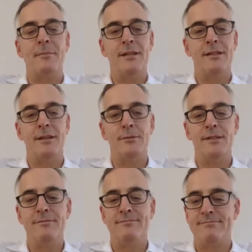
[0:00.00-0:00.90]
made another
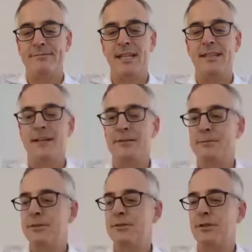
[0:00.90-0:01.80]
one, and that
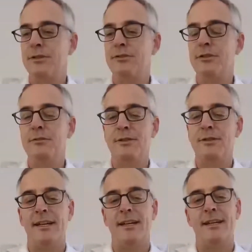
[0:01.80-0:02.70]
one was stolen too.
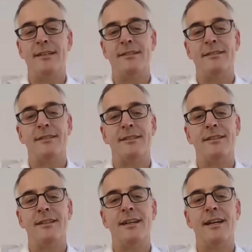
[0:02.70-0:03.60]
And
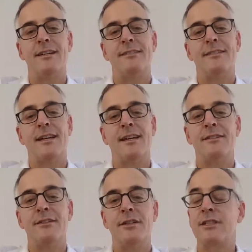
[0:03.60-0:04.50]
then I decided
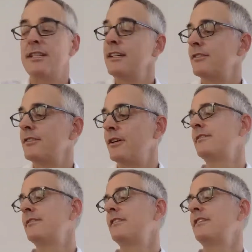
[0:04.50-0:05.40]
to launch a Kickstarter.
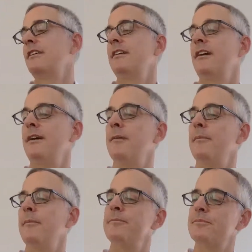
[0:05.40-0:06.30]

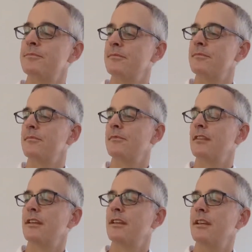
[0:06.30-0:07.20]

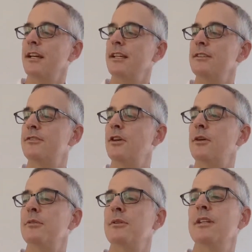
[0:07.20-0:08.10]
And so
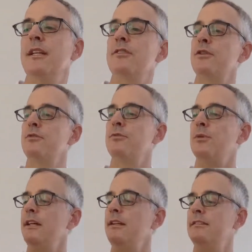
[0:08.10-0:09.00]
here's the first
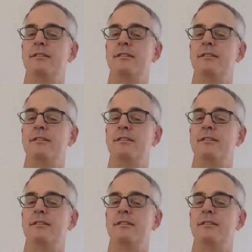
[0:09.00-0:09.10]
one.